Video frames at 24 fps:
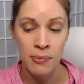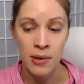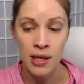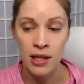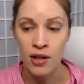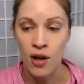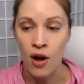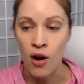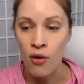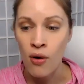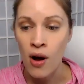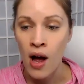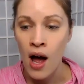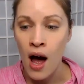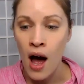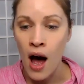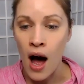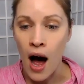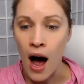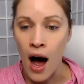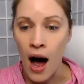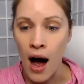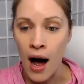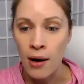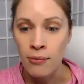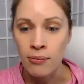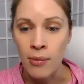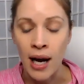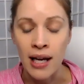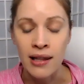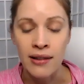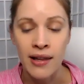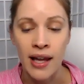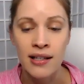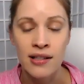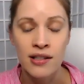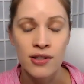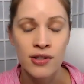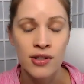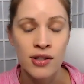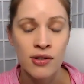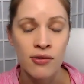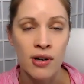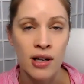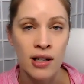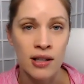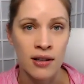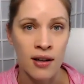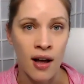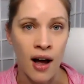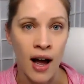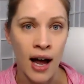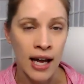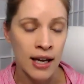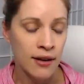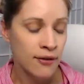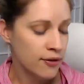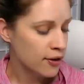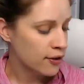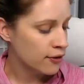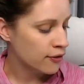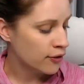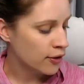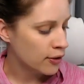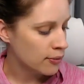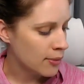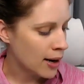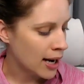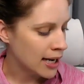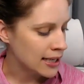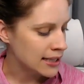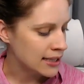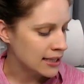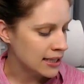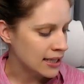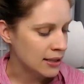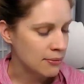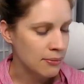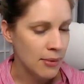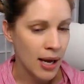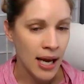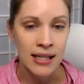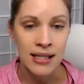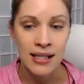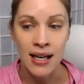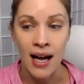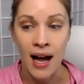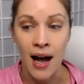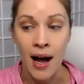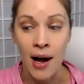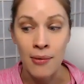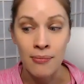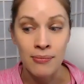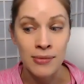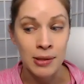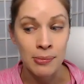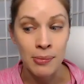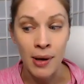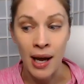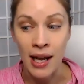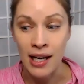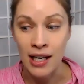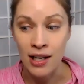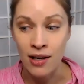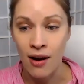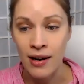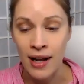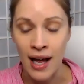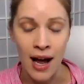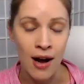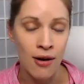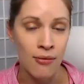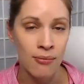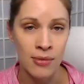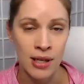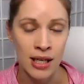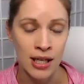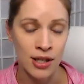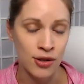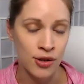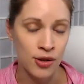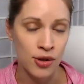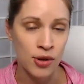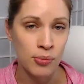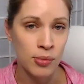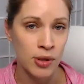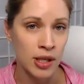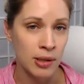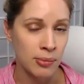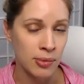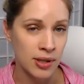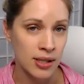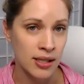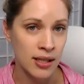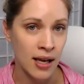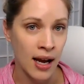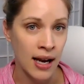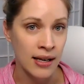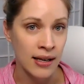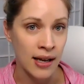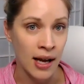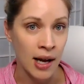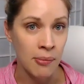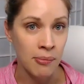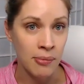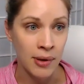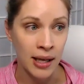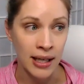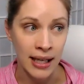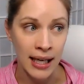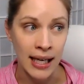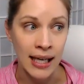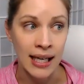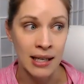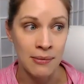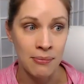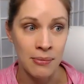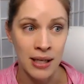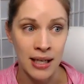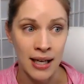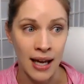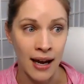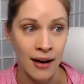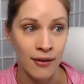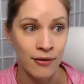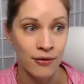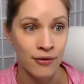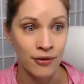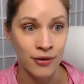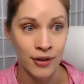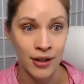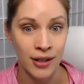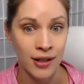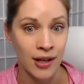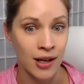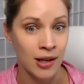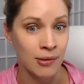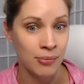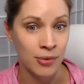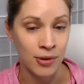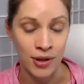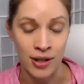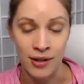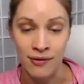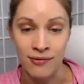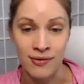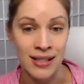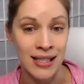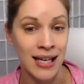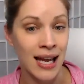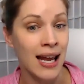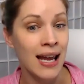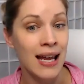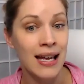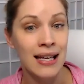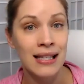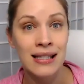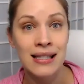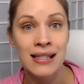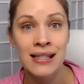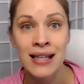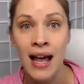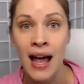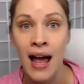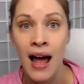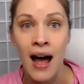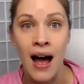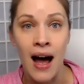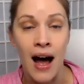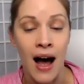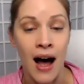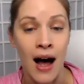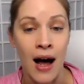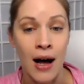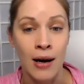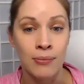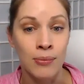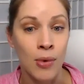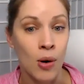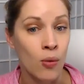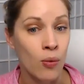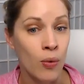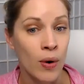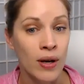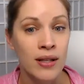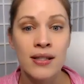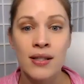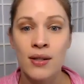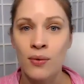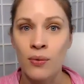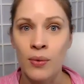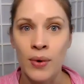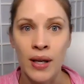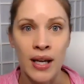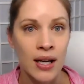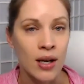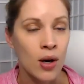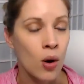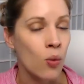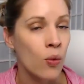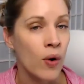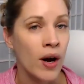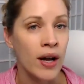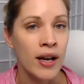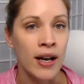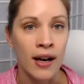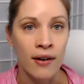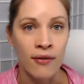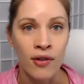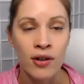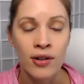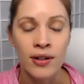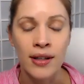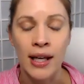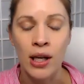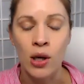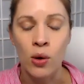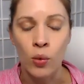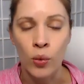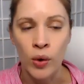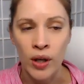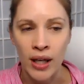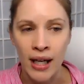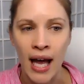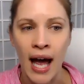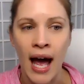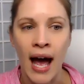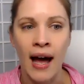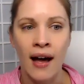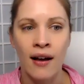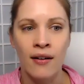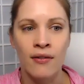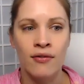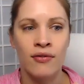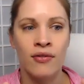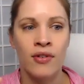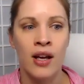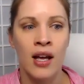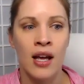below. Um, I like to do a live for my teammates, um, depending on how many new people sign up. Like, it can be every couple of days, um, once a week, whatever. Like, we have